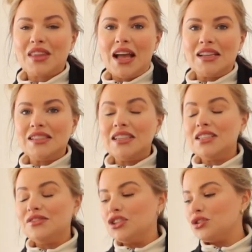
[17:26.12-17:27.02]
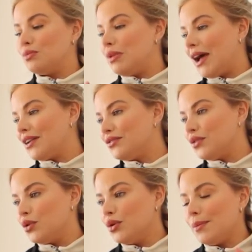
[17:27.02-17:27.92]
as an individual
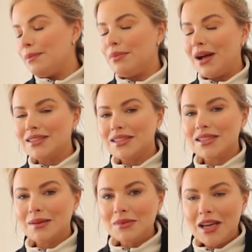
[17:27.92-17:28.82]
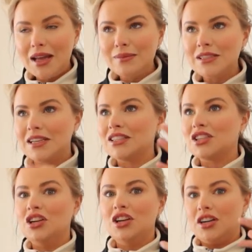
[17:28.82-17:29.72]
platform, but sometimes it's
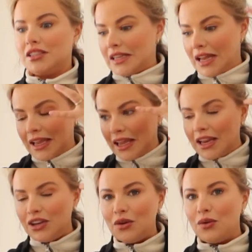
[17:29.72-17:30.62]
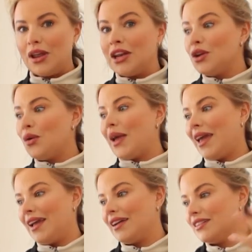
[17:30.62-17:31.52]
a lot, like in your
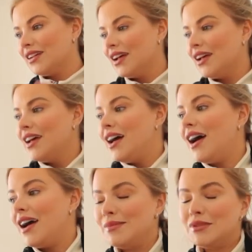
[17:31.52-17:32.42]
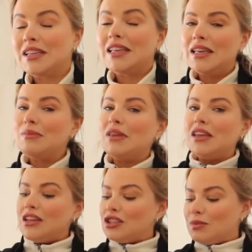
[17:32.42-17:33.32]
head, to keep
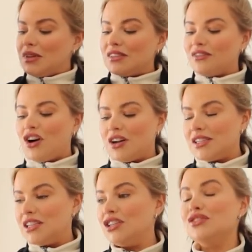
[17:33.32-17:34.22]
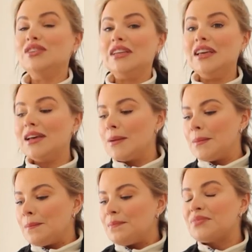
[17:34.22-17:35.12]
each piece of content unique.
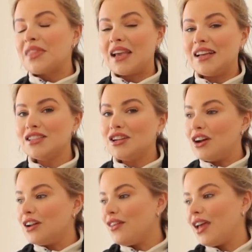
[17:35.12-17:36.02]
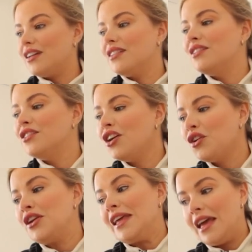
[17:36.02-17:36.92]
It's a lot of not
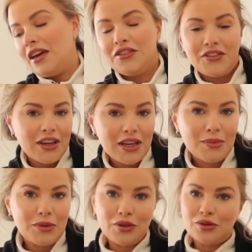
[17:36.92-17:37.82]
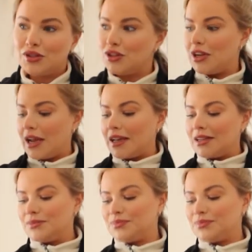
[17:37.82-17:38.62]
only effort, but also like